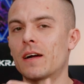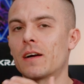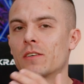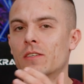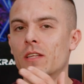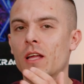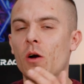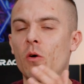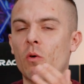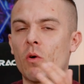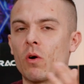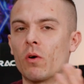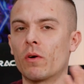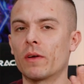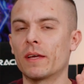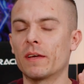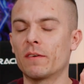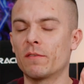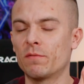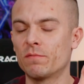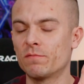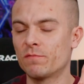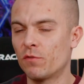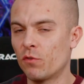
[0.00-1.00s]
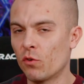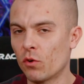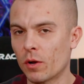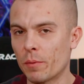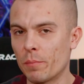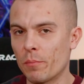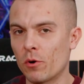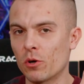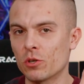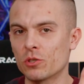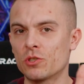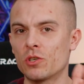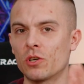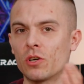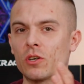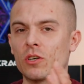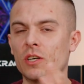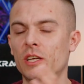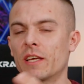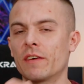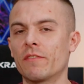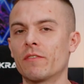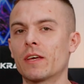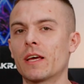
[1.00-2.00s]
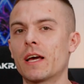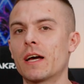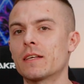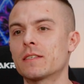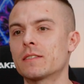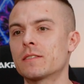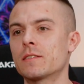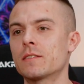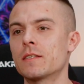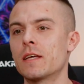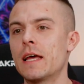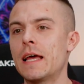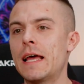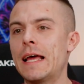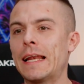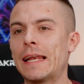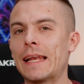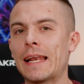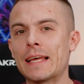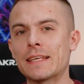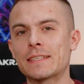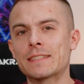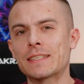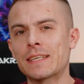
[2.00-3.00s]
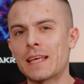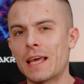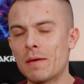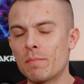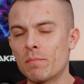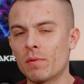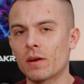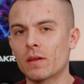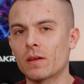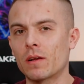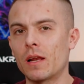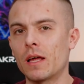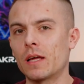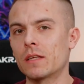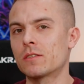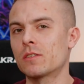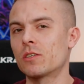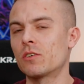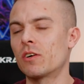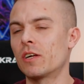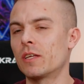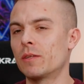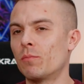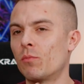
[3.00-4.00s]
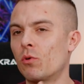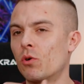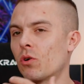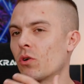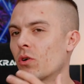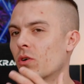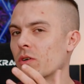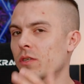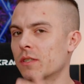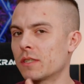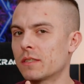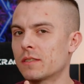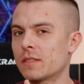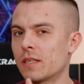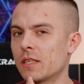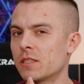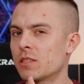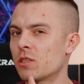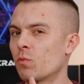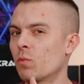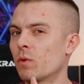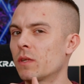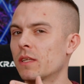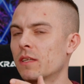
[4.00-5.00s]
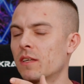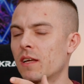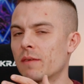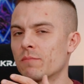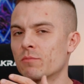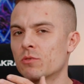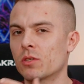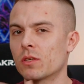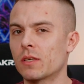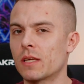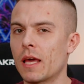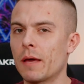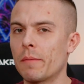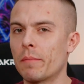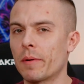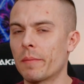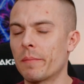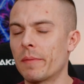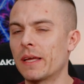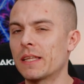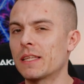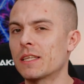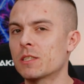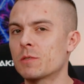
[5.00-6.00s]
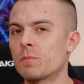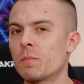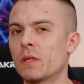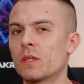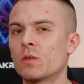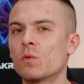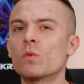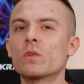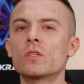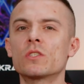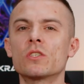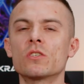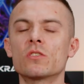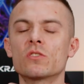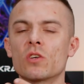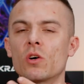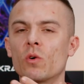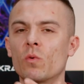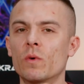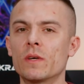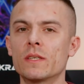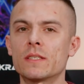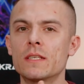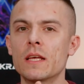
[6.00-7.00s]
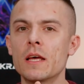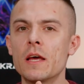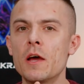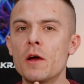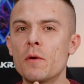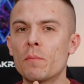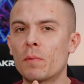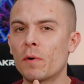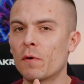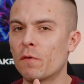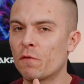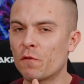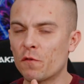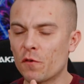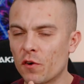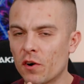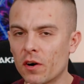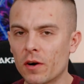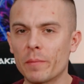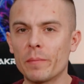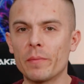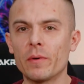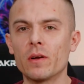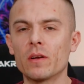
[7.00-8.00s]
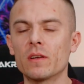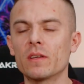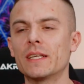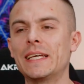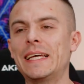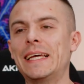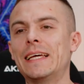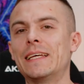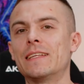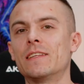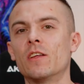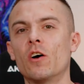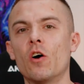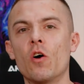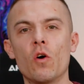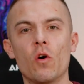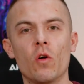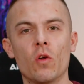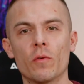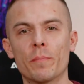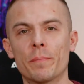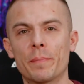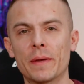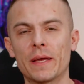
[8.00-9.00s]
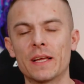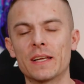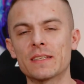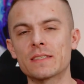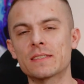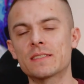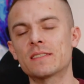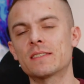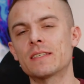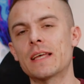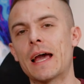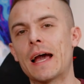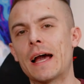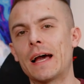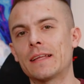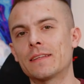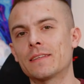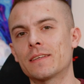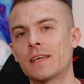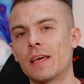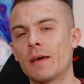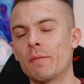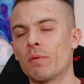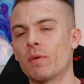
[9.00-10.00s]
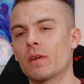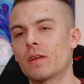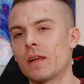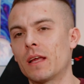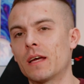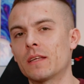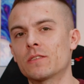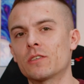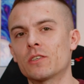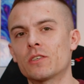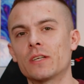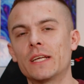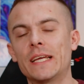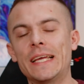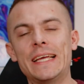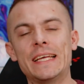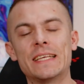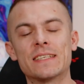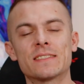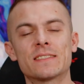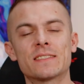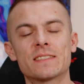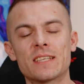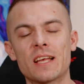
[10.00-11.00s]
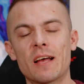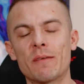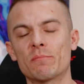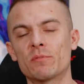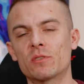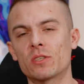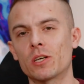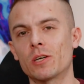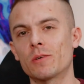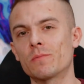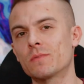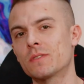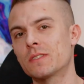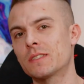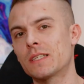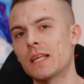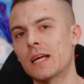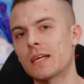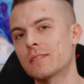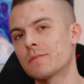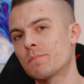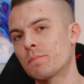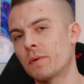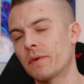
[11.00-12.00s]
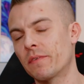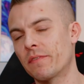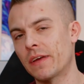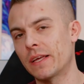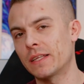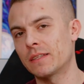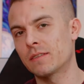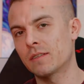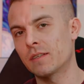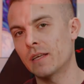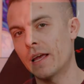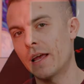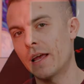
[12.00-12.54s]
are now going fully modular, giving us less cable clutter and more organization when it comes to cable management, which is always preferable in all builds, and cable clutter in some terms does prevent